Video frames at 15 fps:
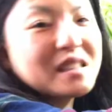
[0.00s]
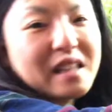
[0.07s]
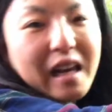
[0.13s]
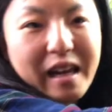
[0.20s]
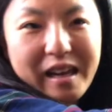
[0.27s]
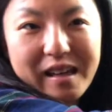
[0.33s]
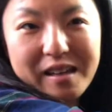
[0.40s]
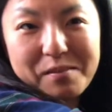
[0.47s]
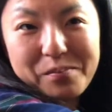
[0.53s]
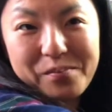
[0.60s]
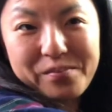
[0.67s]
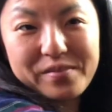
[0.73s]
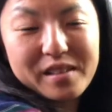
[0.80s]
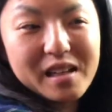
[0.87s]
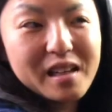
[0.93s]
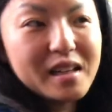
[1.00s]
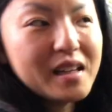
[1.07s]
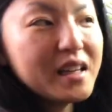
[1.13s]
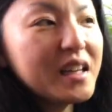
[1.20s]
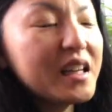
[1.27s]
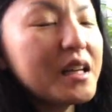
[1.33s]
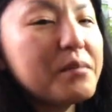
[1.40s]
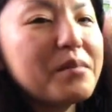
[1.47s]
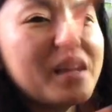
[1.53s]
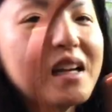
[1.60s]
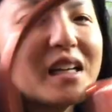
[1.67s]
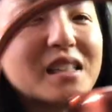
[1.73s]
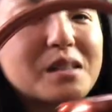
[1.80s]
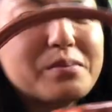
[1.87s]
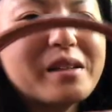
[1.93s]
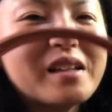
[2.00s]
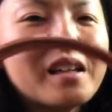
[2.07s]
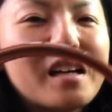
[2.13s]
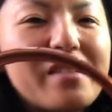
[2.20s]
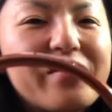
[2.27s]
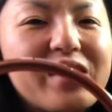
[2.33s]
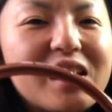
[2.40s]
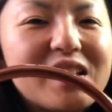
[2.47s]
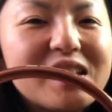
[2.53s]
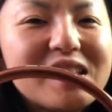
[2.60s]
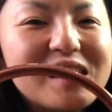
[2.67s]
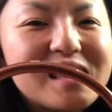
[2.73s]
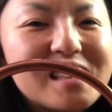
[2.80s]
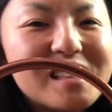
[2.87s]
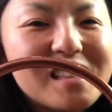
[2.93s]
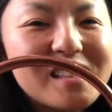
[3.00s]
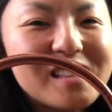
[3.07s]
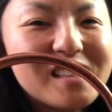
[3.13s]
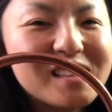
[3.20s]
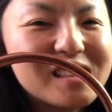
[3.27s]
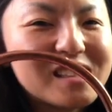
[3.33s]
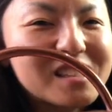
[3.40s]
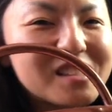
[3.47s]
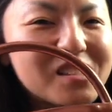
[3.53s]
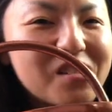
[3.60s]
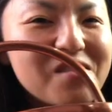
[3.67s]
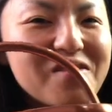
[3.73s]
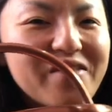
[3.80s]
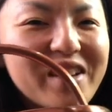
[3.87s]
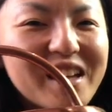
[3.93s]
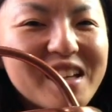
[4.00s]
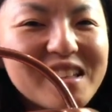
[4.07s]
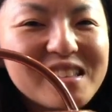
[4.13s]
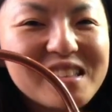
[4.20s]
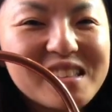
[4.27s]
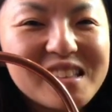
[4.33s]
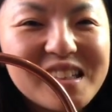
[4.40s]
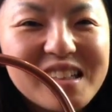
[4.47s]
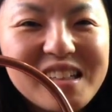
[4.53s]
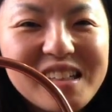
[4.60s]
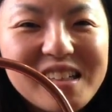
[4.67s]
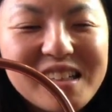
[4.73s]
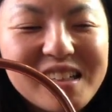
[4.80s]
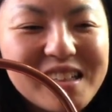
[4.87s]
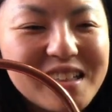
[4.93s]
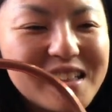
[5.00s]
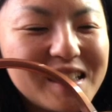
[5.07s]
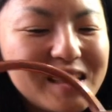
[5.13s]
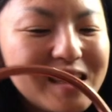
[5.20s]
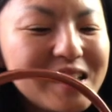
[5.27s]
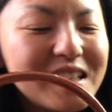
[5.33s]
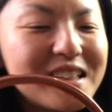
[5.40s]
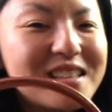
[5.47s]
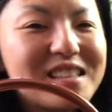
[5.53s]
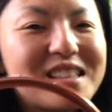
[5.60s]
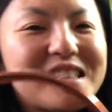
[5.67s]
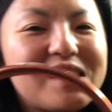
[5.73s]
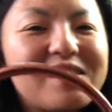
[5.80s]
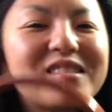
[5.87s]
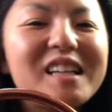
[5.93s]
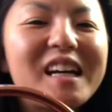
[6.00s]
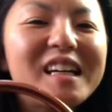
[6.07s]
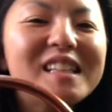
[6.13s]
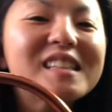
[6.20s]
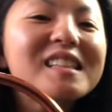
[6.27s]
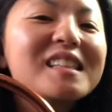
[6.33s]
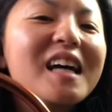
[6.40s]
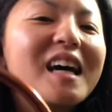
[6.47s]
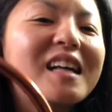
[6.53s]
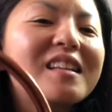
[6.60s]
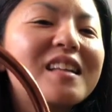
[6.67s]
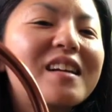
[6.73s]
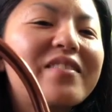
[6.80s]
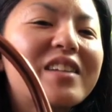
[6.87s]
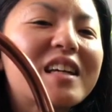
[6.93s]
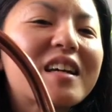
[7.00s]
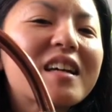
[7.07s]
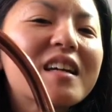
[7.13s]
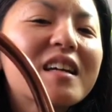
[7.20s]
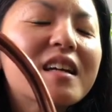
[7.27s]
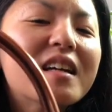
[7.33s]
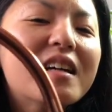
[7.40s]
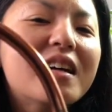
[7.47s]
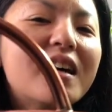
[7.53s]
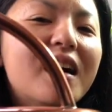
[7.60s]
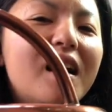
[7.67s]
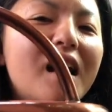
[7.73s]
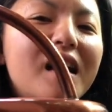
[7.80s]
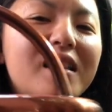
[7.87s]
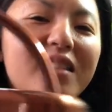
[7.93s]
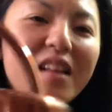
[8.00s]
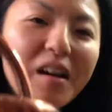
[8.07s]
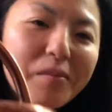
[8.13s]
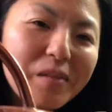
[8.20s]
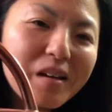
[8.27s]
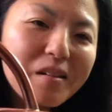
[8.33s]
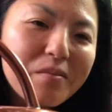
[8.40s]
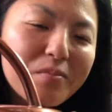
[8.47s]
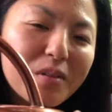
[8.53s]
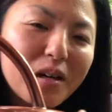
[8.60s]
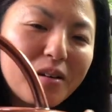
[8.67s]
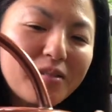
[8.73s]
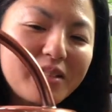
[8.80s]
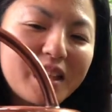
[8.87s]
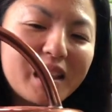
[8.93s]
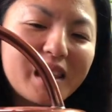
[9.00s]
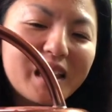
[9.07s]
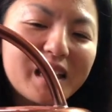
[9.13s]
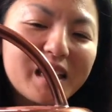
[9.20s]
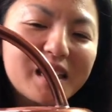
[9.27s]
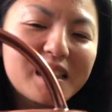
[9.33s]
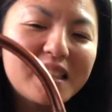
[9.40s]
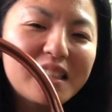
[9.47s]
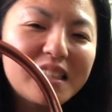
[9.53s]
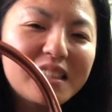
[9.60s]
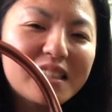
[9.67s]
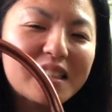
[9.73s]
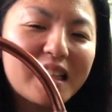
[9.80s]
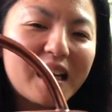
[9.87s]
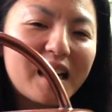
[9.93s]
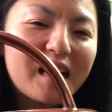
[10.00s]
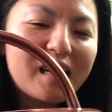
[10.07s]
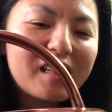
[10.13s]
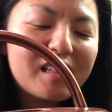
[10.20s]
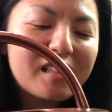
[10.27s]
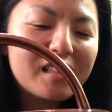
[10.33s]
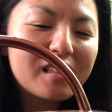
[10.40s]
came and my husband got me this. So fancy. It's so nice. I love it. But only thing is that